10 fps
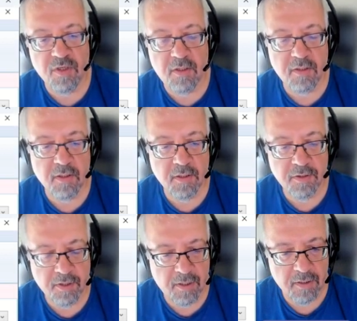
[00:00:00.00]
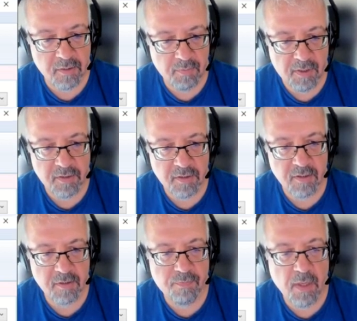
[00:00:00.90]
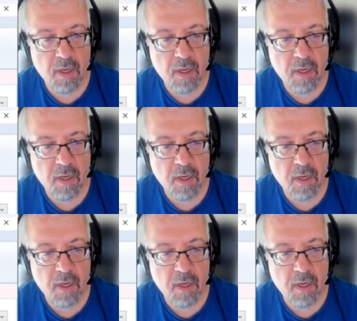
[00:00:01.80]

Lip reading: the leading and trailing spaces.